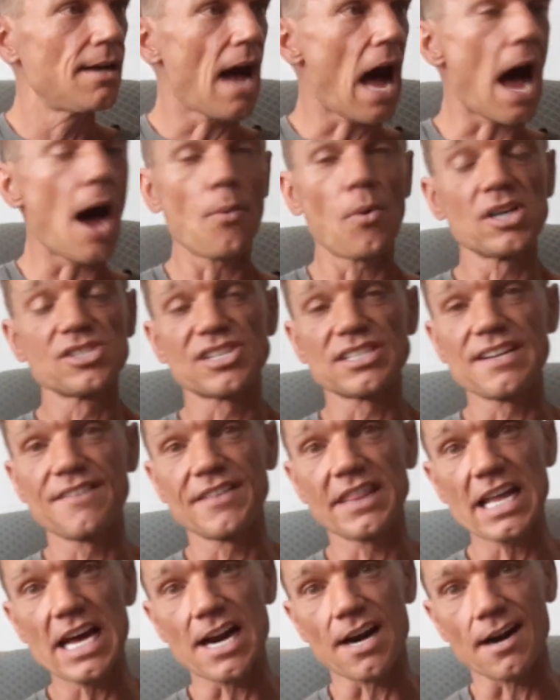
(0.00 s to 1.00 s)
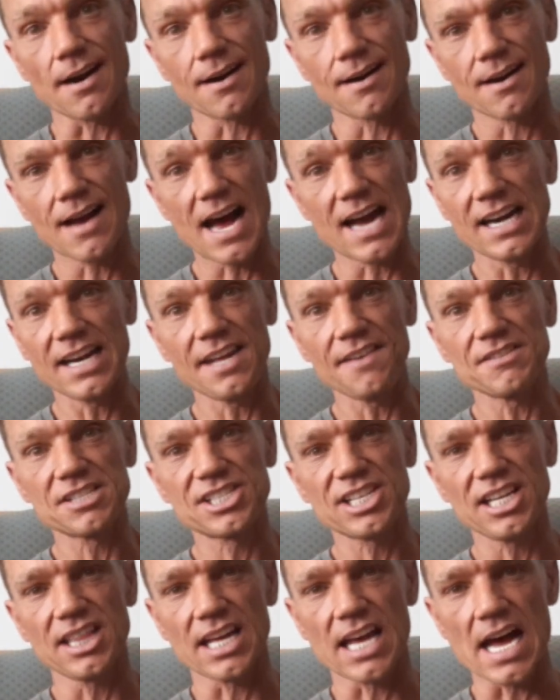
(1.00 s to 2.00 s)
I wasn't even there. I didn't even
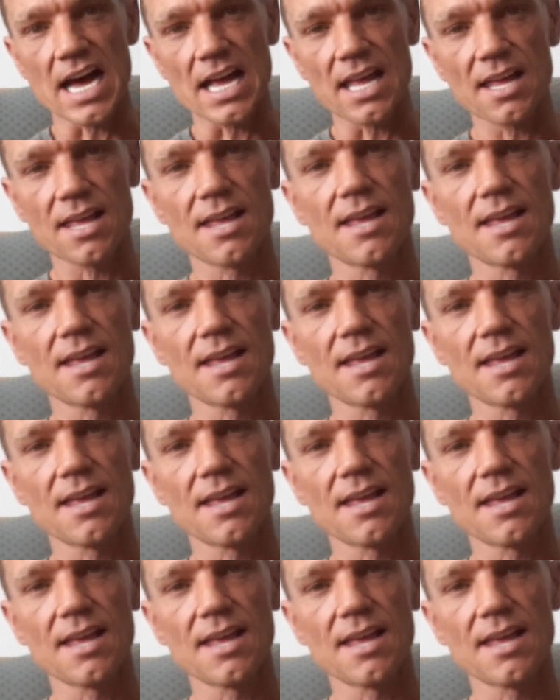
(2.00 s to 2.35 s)
see the guy.